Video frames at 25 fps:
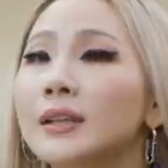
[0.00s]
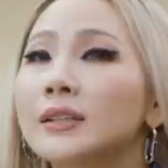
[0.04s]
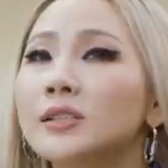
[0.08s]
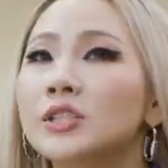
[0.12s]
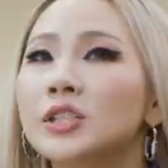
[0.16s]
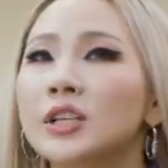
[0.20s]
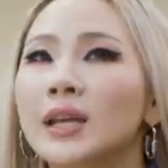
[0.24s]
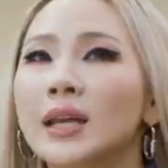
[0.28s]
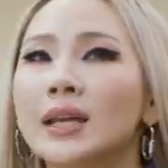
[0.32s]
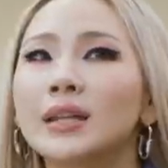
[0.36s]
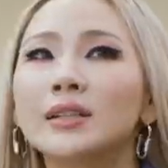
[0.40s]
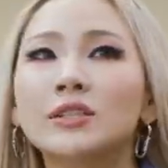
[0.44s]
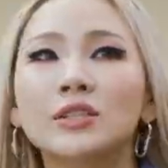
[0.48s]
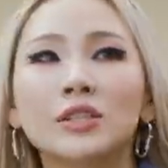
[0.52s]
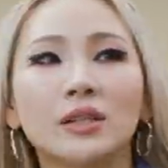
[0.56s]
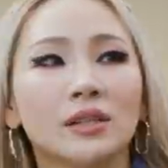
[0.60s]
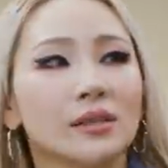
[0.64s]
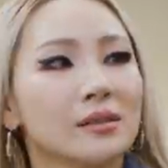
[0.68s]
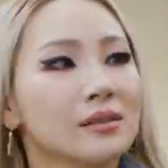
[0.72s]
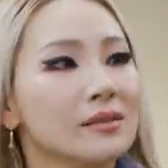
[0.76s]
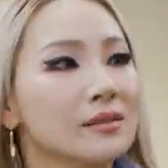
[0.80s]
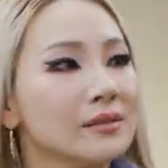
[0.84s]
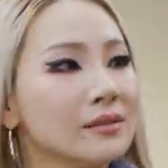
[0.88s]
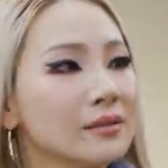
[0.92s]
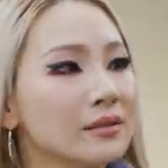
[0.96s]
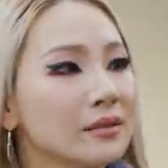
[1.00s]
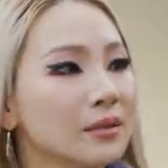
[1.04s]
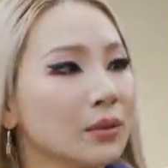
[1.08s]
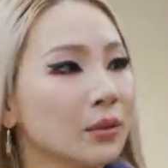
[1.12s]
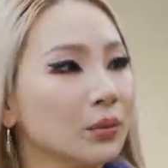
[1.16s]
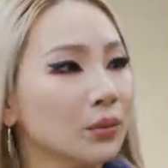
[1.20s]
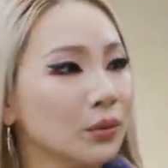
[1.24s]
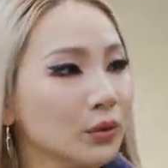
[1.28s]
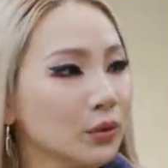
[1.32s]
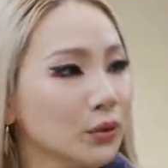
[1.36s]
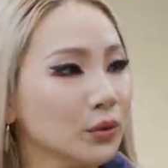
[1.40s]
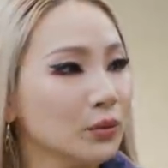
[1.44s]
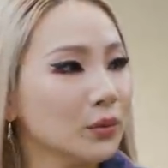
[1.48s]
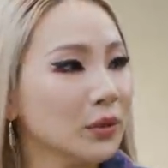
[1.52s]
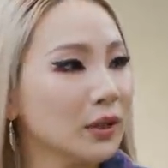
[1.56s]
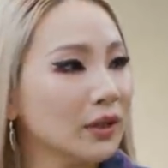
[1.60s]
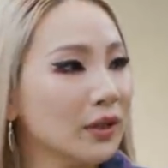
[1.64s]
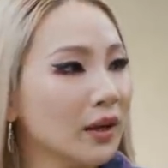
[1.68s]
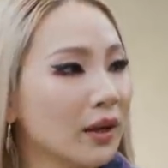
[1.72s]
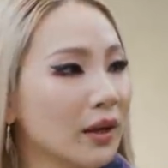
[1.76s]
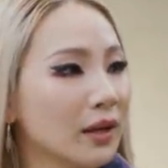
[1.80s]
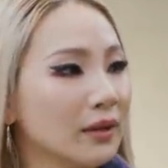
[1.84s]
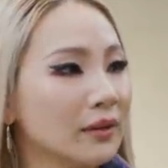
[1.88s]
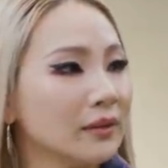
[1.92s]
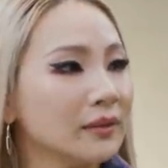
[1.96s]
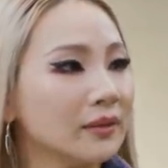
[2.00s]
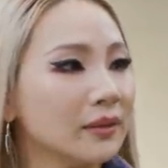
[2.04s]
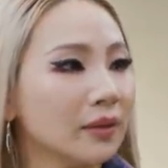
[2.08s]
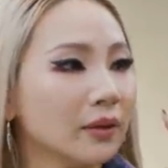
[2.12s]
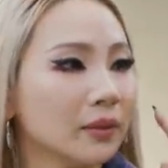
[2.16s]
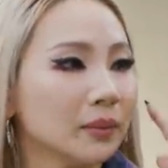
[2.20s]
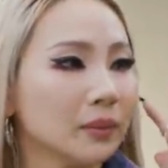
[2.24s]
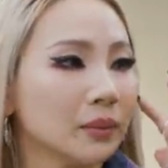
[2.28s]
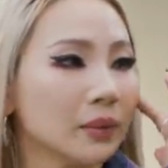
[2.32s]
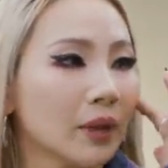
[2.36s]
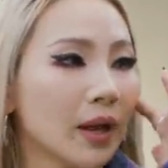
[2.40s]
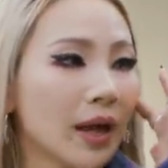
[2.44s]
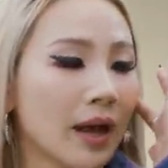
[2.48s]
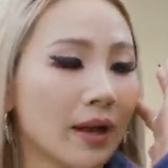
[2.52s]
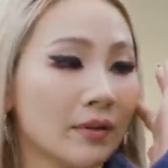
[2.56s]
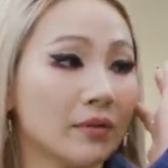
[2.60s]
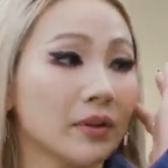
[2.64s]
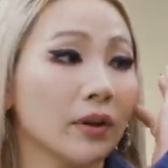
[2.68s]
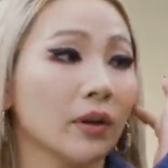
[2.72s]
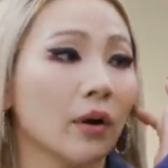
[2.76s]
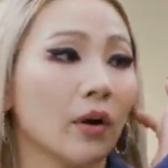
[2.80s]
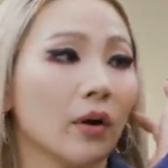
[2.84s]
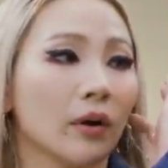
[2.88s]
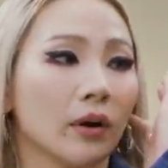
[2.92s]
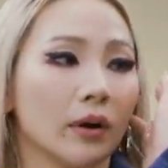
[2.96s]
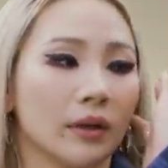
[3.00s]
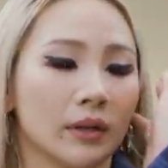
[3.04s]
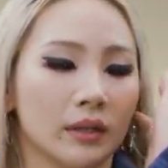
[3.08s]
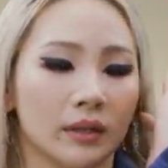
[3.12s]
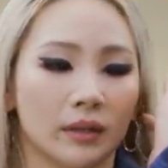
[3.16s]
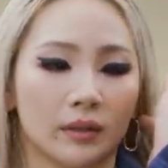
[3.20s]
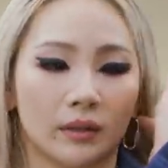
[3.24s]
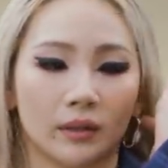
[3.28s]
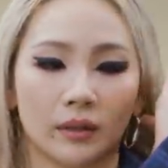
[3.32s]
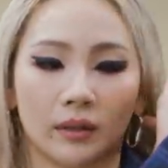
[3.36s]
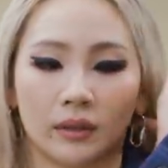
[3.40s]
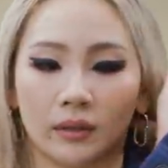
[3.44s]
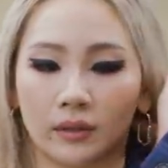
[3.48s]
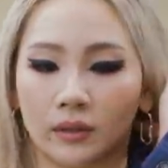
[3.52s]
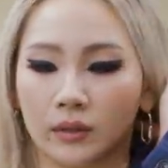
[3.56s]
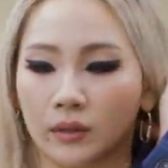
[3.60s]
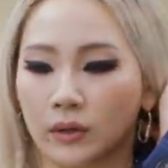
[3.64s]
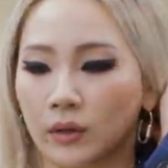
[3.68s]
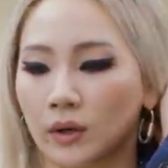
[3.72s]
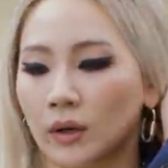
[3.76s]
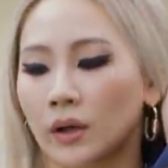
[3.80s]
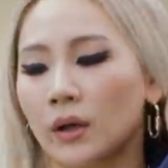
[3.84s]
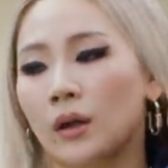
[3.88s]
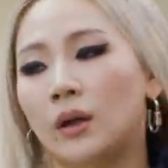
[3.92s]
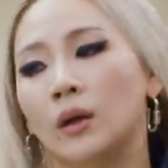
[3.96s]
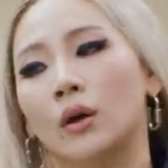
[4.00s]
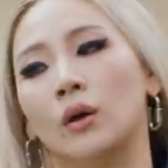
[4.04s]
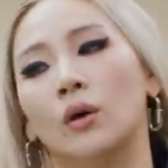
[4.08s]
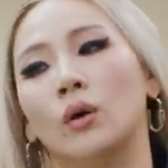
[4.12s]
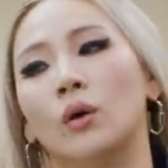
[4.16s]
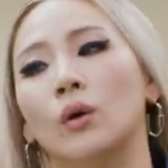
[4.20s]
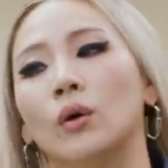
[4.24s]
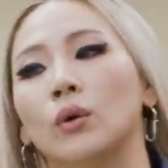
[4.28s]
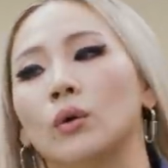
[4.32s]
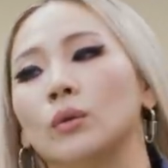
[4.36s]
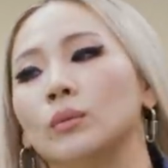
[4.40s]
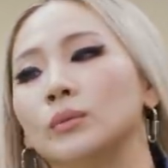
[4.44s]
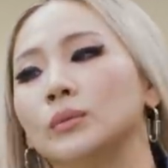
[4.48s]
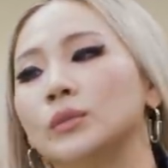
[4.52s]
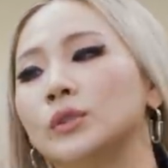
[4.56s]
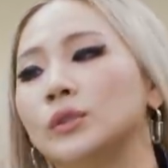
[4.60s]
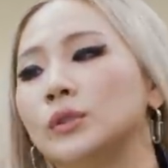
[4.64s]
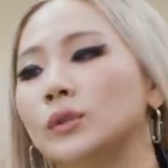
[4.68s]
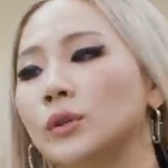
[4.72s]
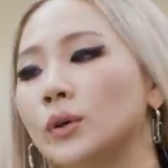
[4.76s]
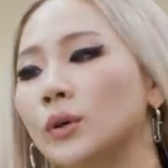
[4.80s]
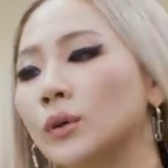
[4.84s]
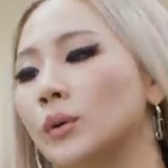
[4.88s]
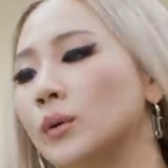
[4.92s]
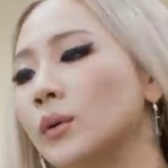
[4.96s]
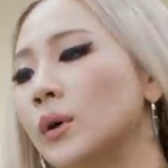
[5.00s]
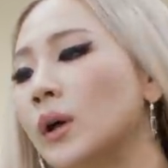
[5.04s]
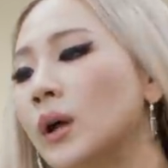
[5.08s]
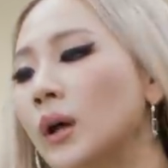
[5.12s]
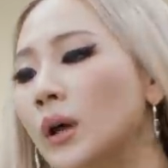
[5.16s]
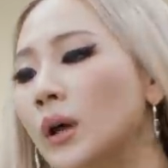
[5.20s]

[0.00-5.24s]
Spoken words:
it changes the room a lot, having art in your home. So